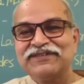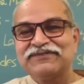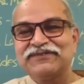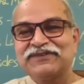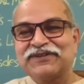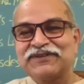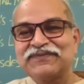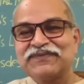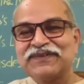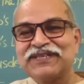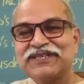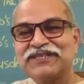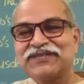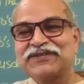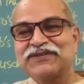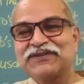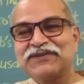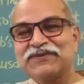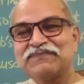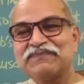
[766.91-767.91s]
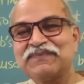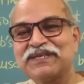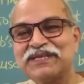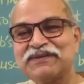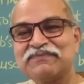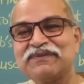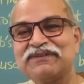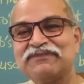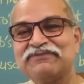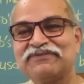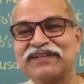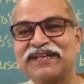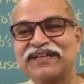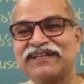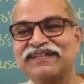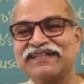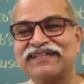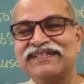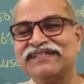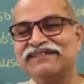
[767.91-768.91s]
for which Benjamin
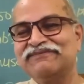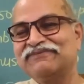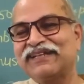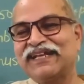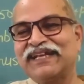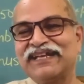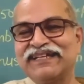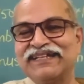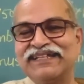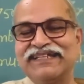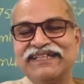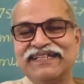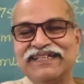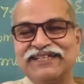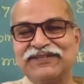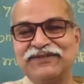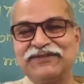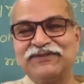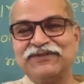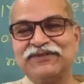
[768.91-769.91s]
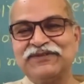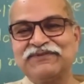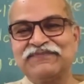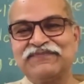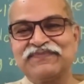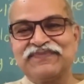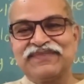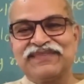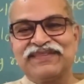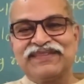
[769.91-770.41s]
Franklin is known